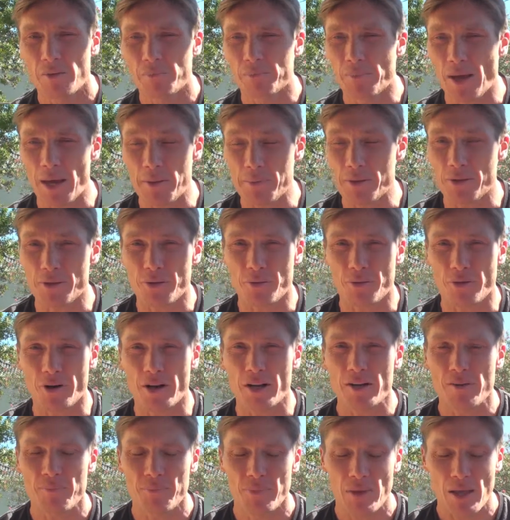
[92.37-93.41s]
maybe
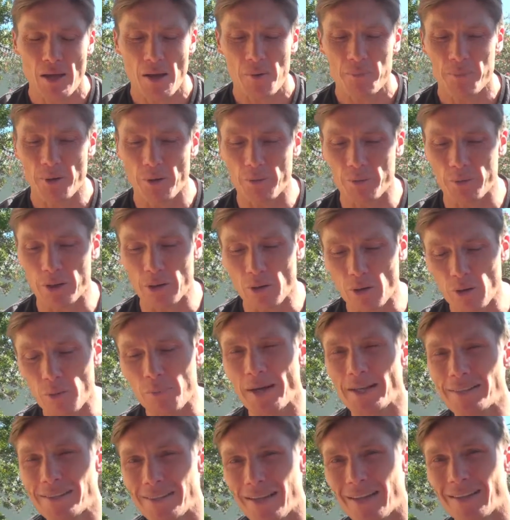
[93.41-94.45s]
three, but we
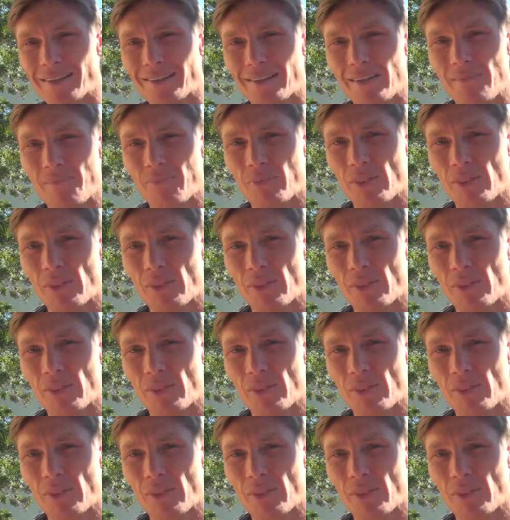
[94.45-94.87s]
always get